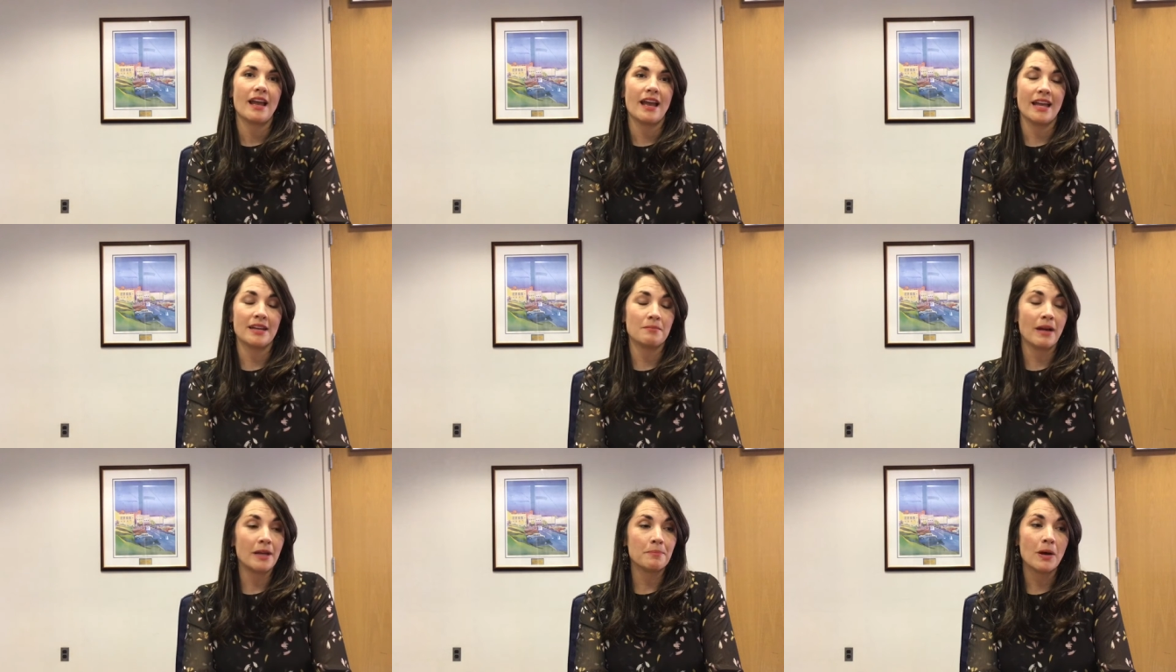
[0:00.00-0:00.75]
And
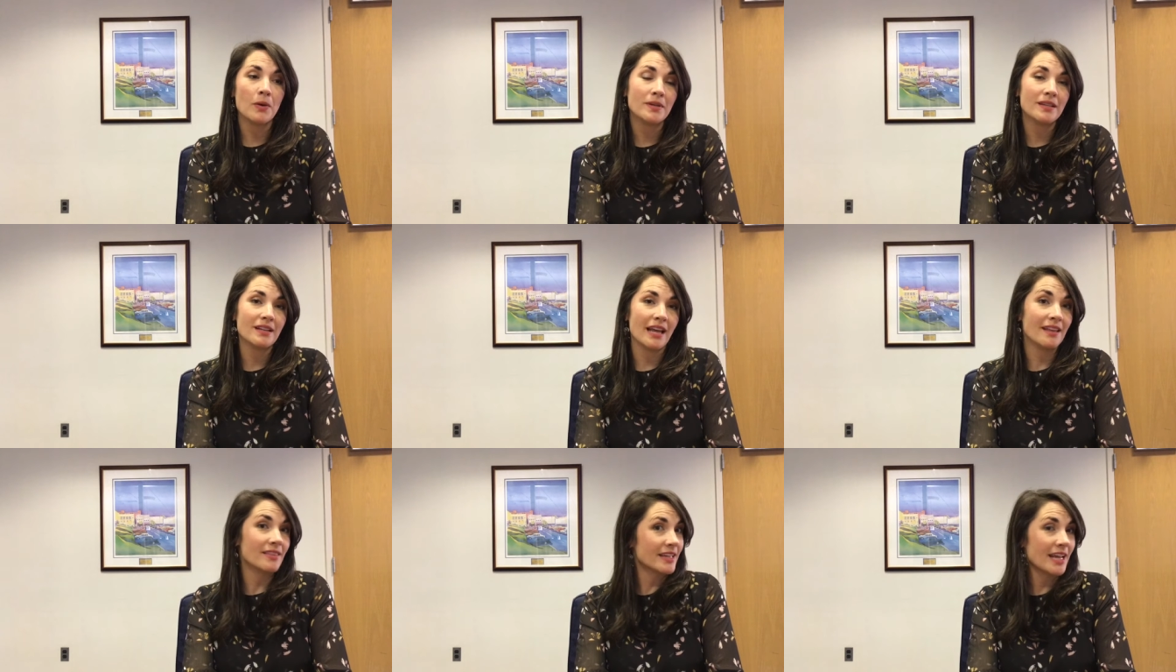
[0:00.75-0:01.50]
my opponent
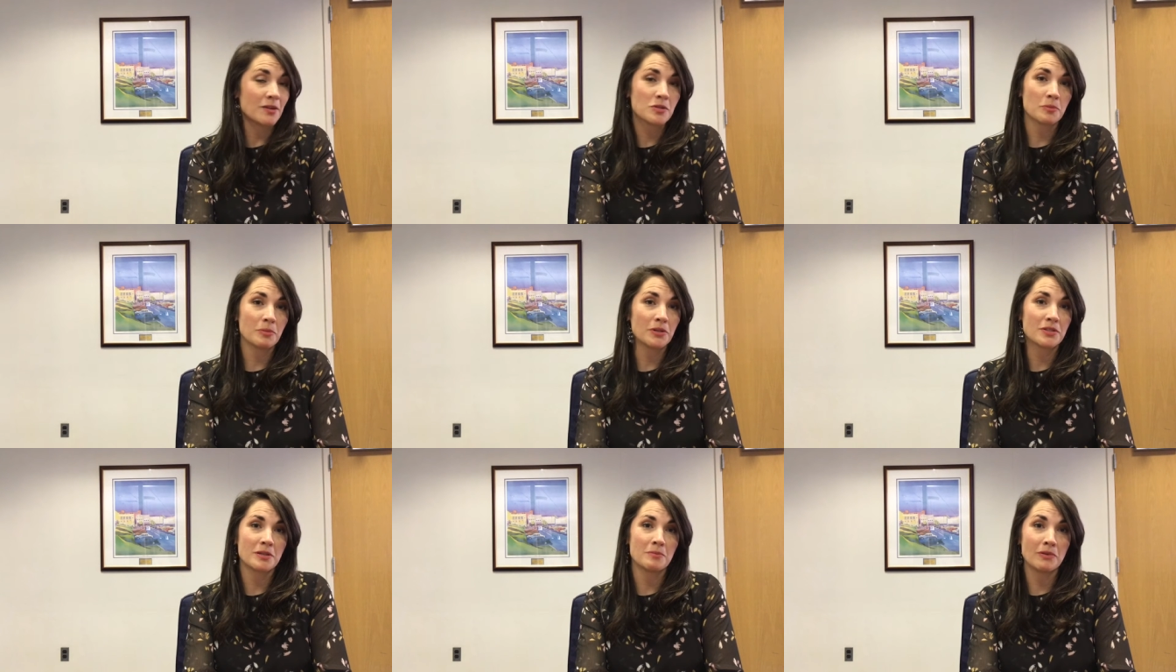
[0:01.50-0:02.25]
and the council
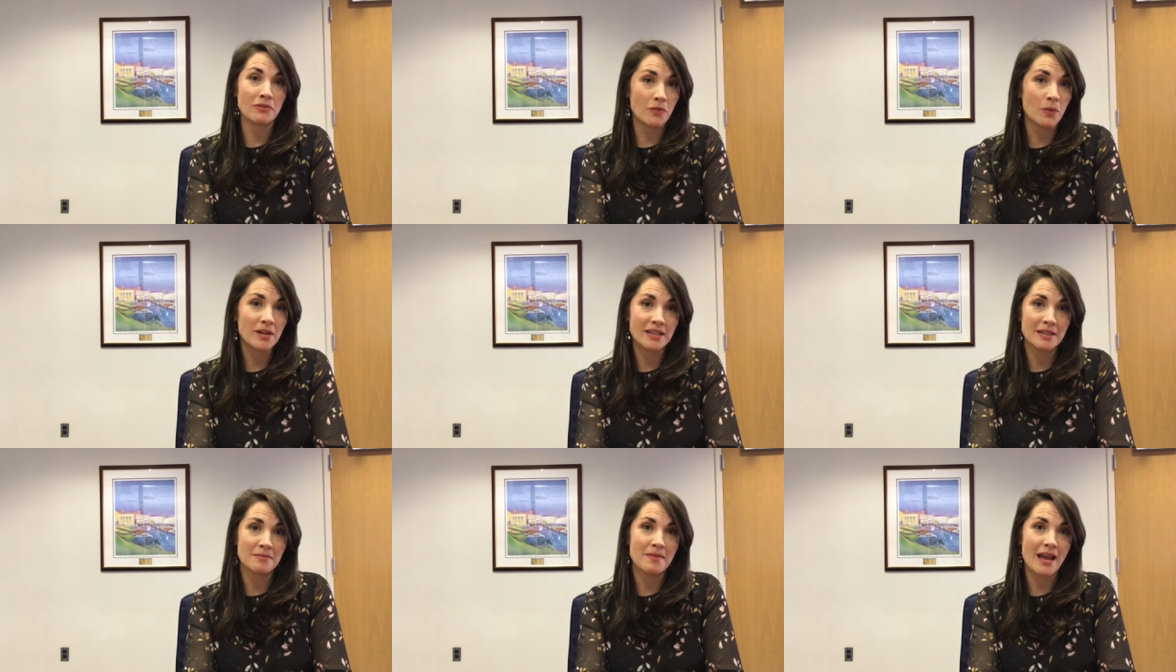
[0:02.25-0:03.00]
person before
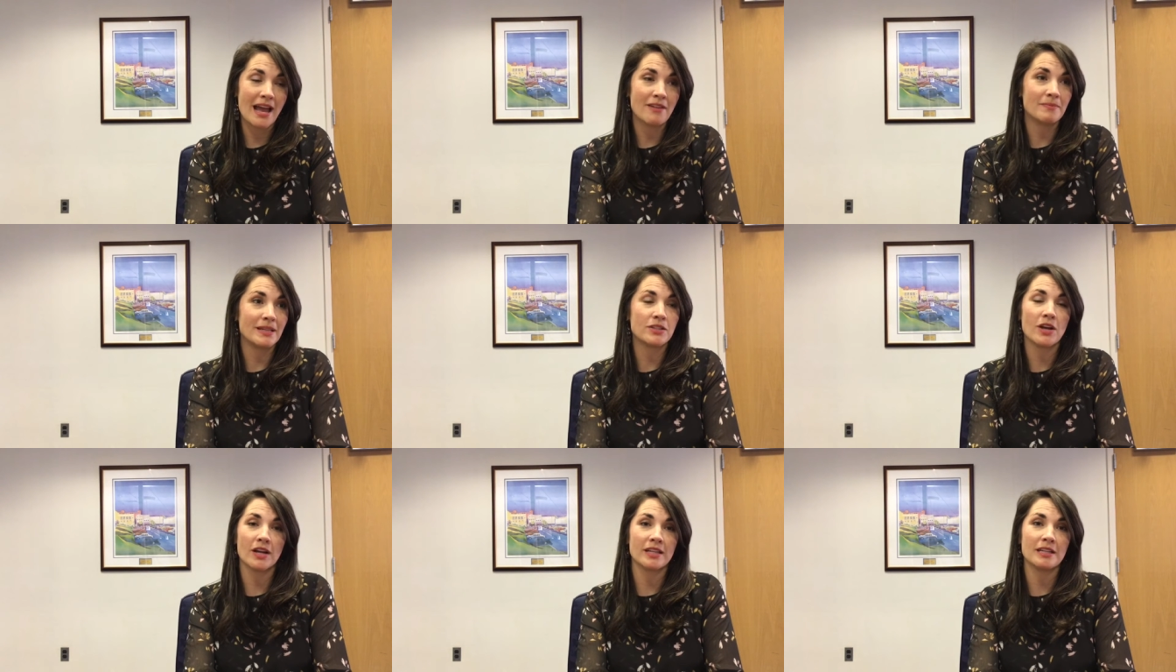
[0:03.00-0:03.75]
him have been
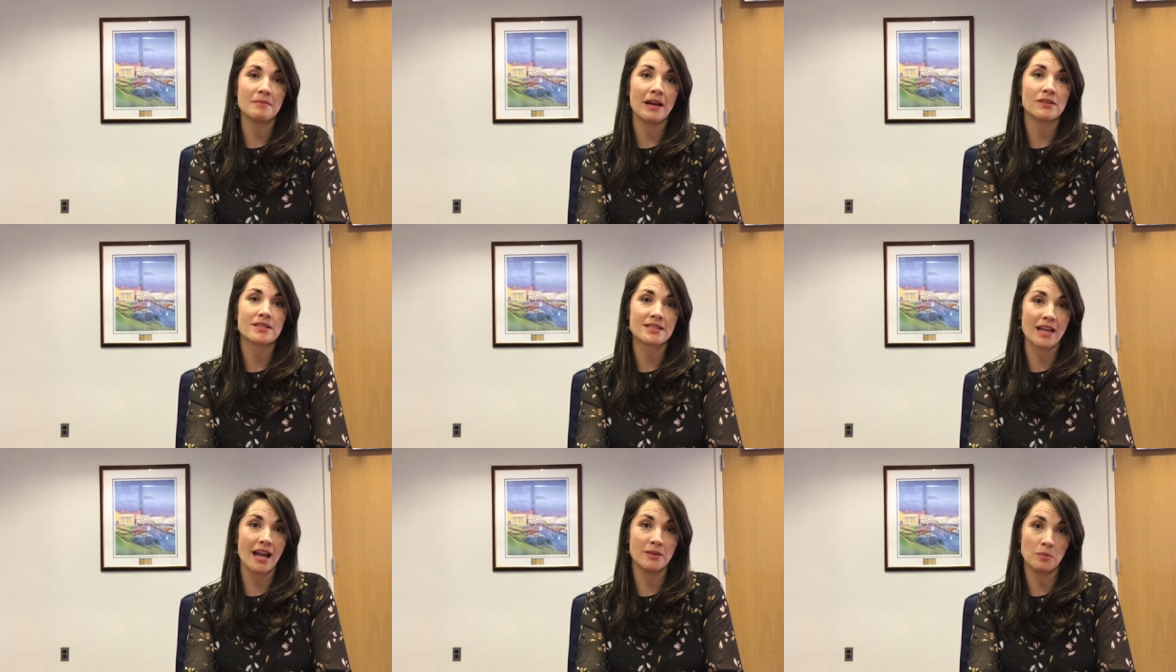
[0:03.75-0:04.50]
talking about
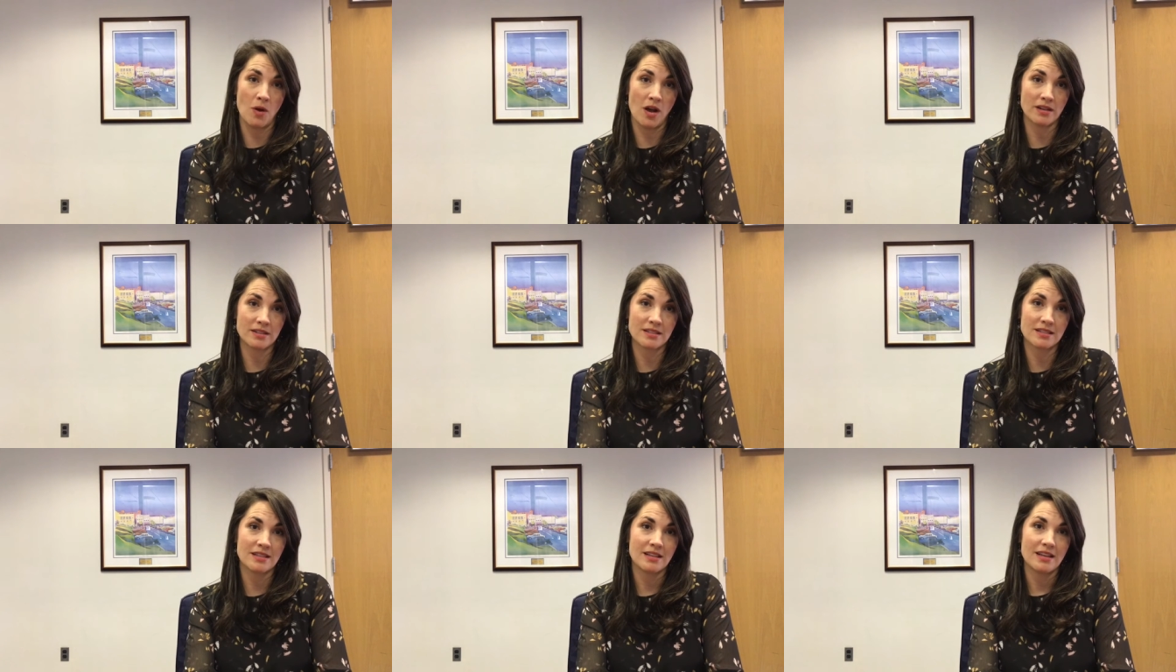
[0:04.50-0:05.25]
sidewalks.